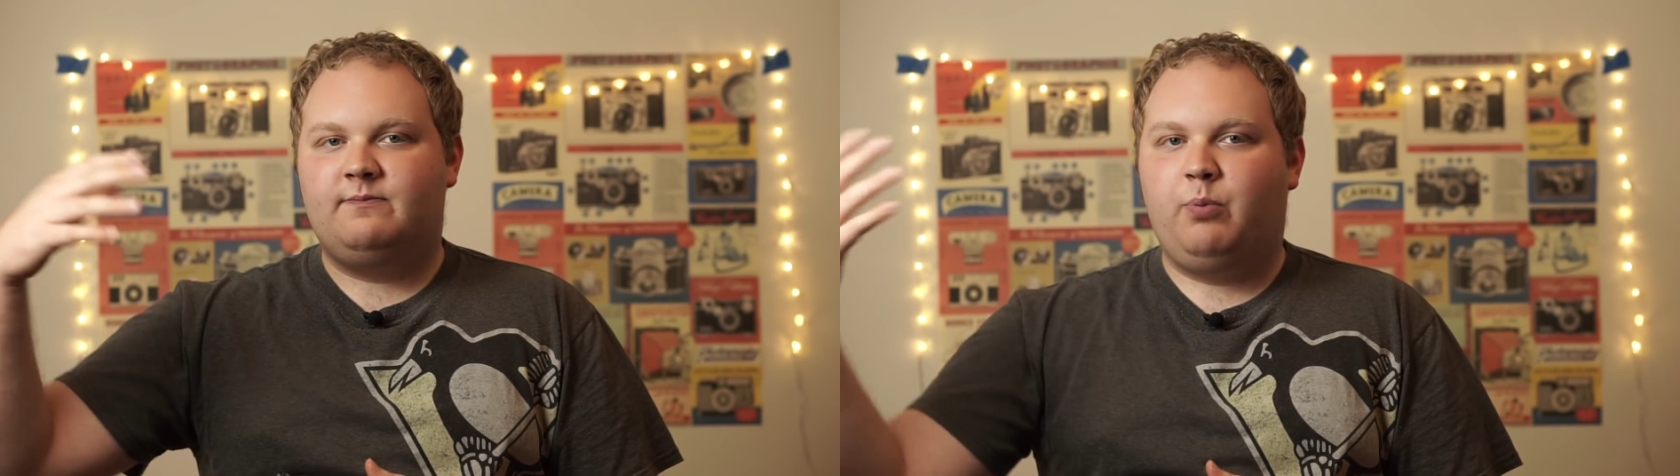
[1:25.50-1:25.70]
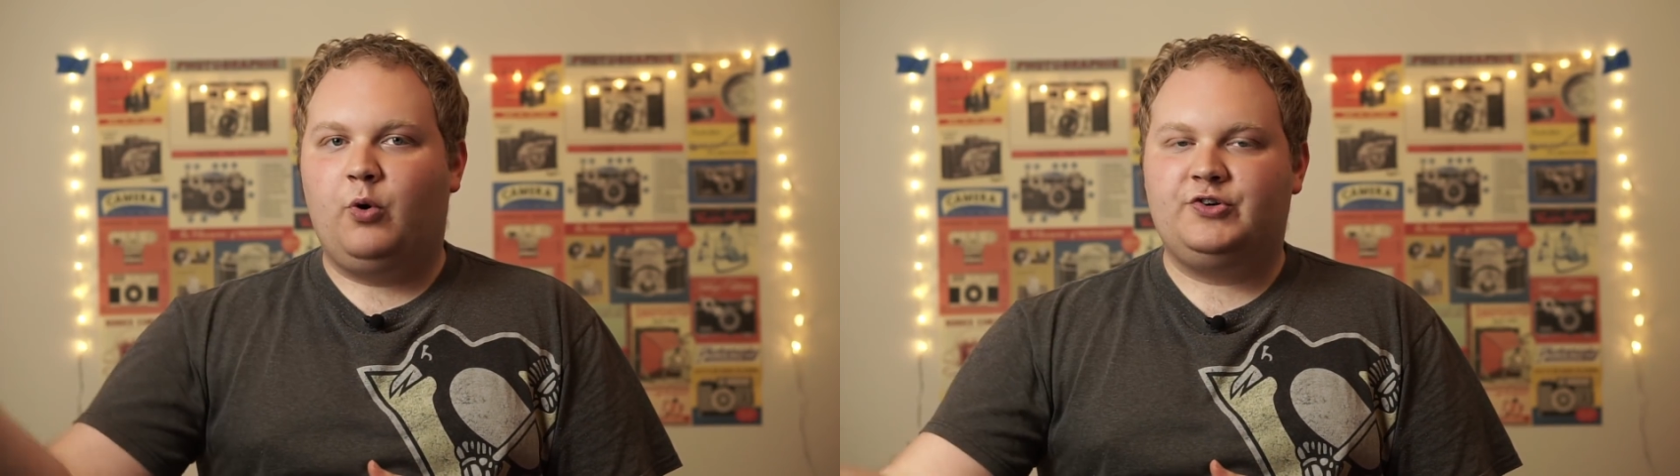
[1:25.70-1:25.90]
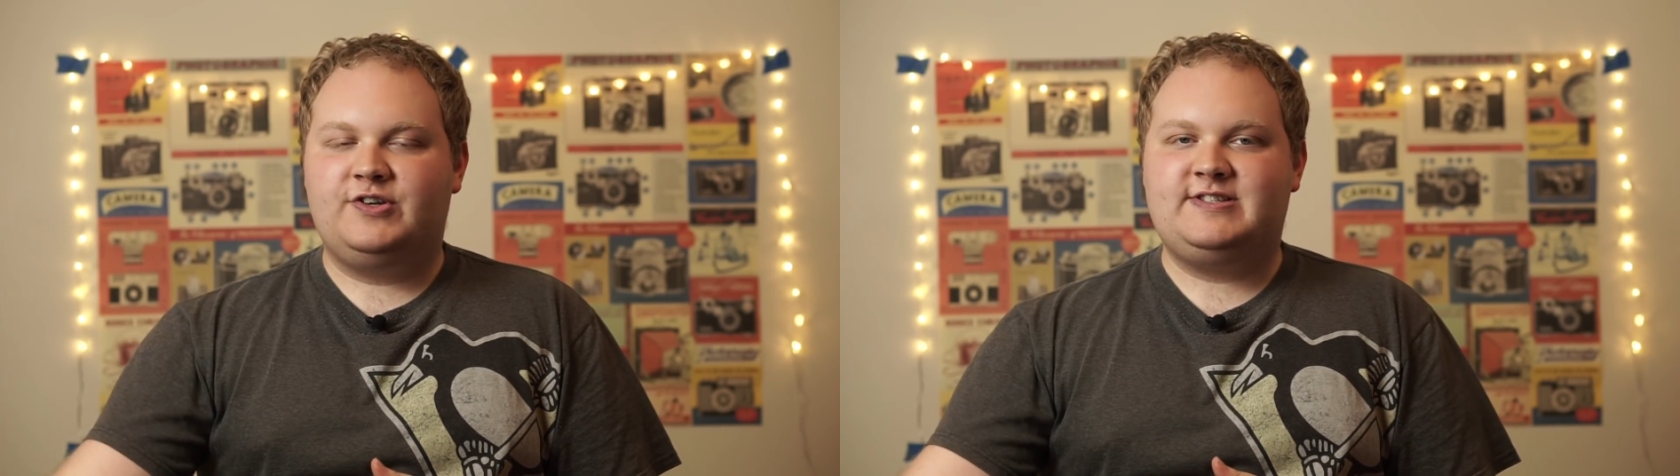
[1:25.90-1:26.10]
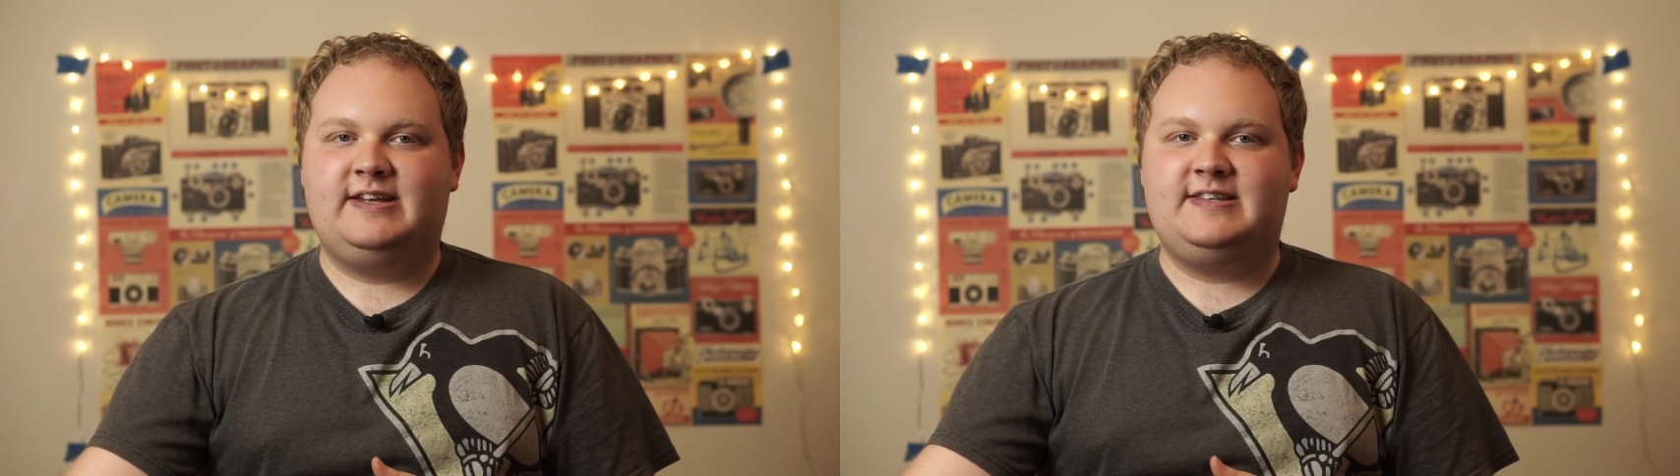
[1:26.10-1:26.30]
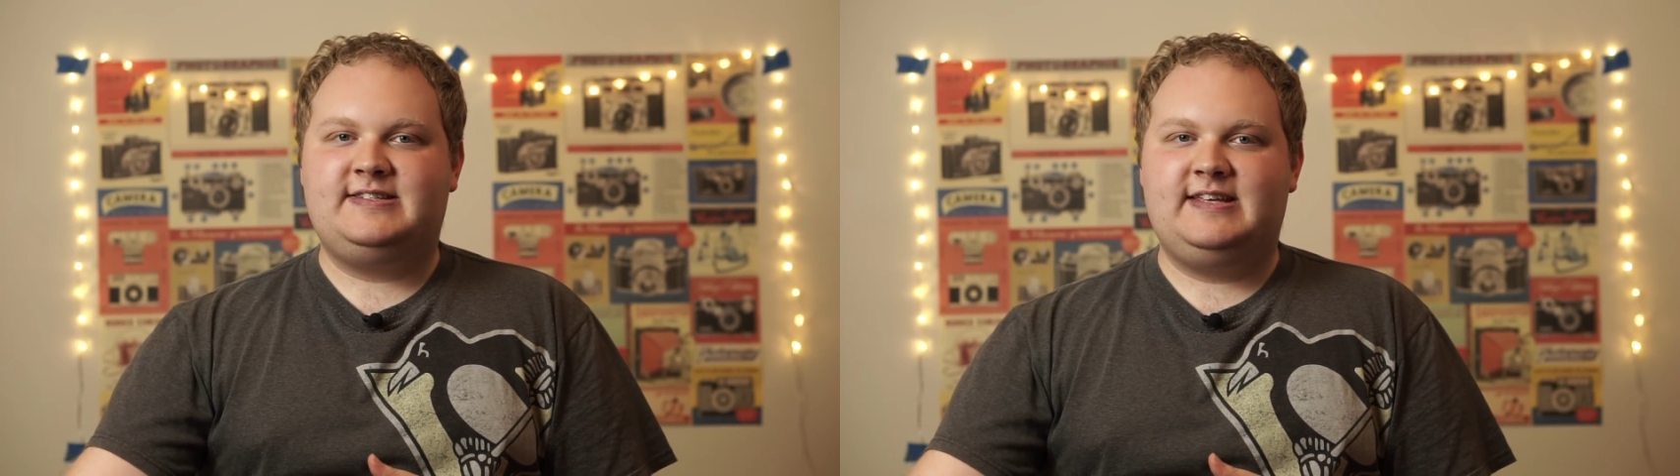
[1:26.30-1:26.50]
portraits
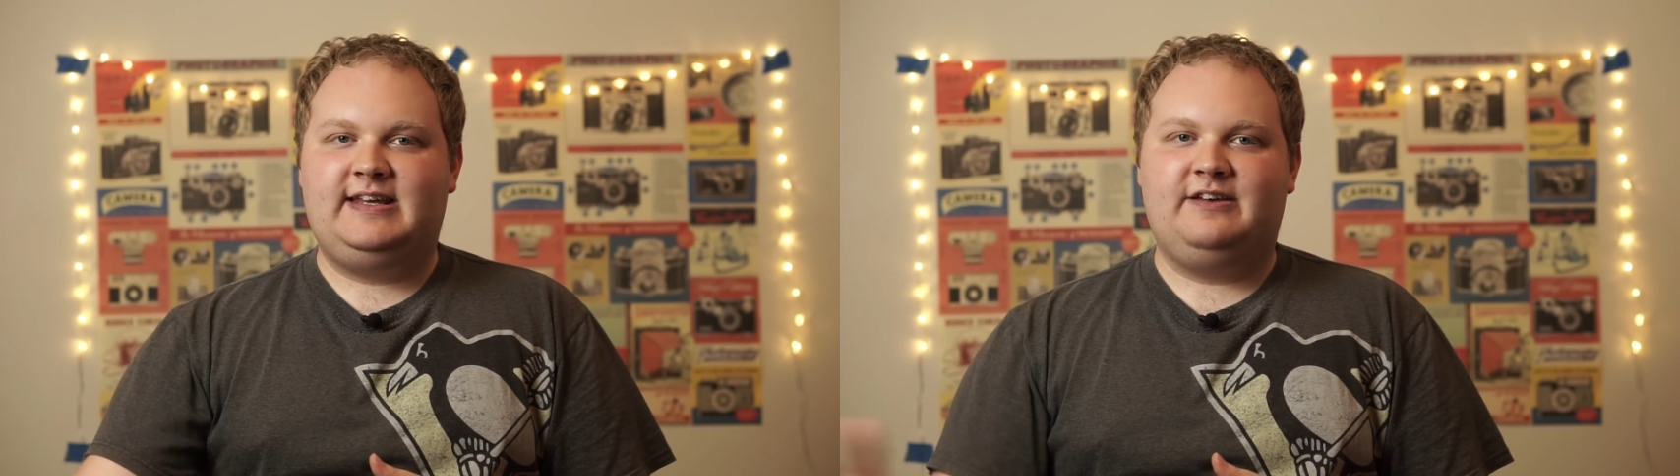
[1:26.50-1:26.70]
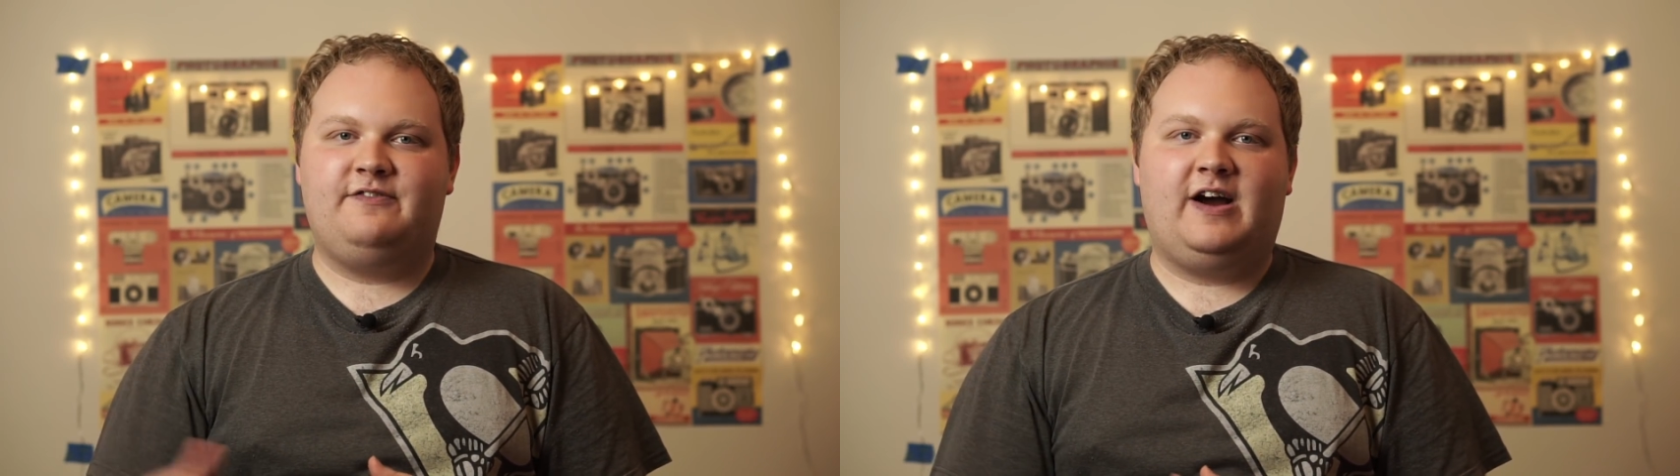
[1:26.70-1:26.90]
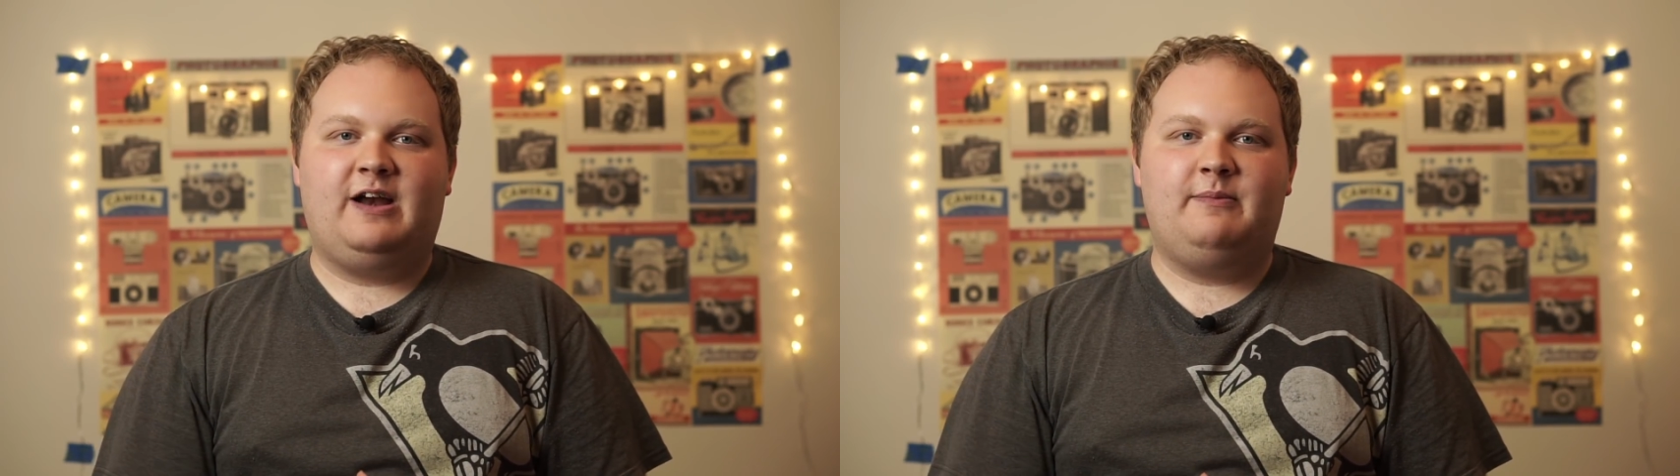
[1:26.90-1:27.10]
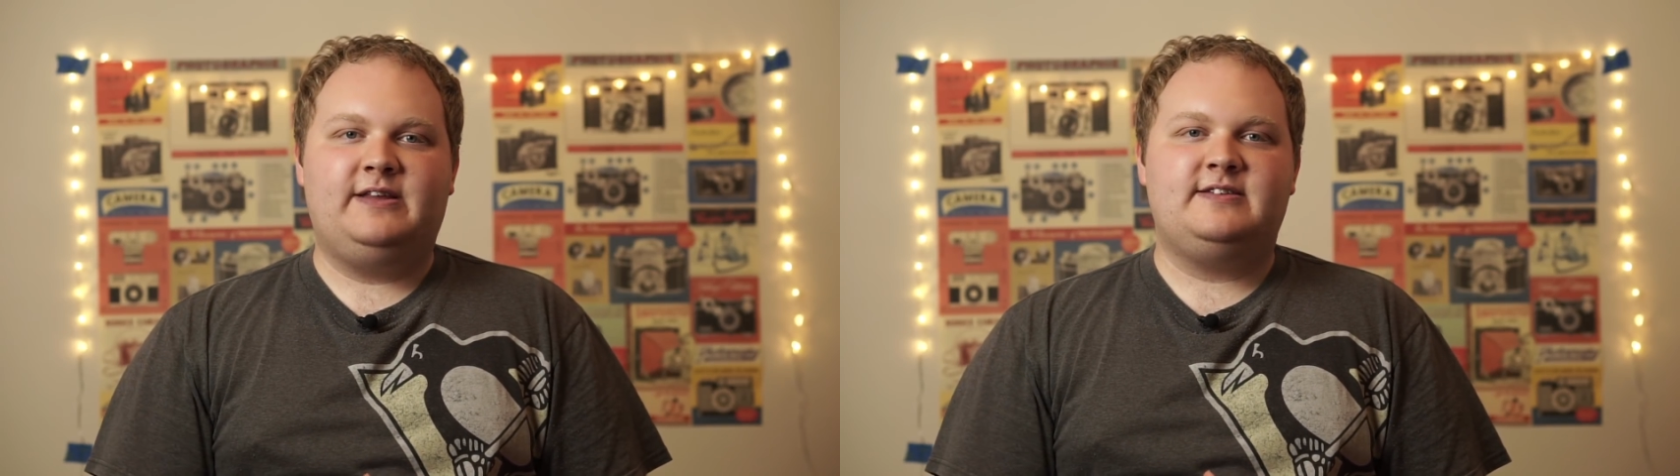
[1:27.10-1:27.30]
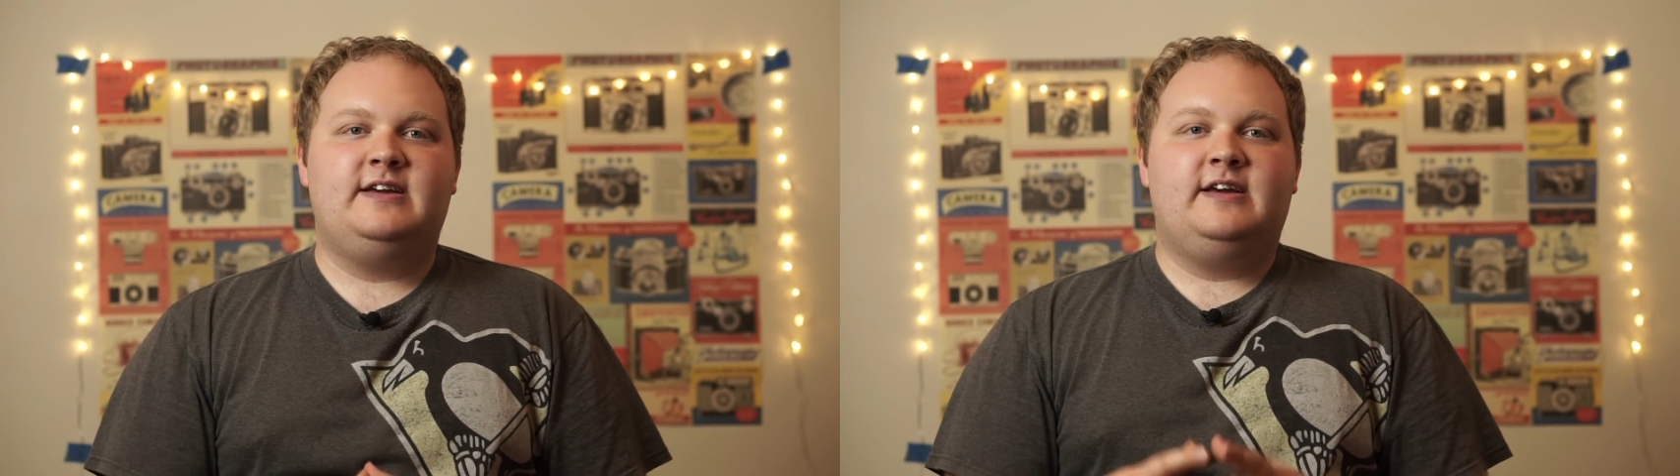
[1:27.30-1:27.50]
in a city
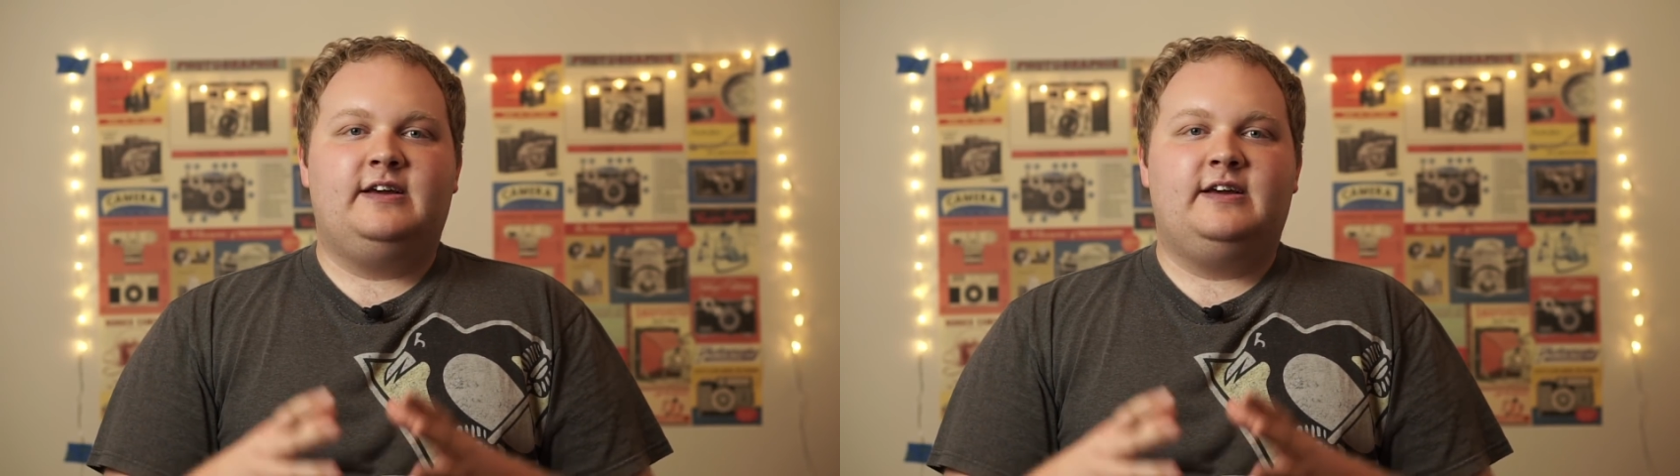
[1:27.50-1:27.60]
environment,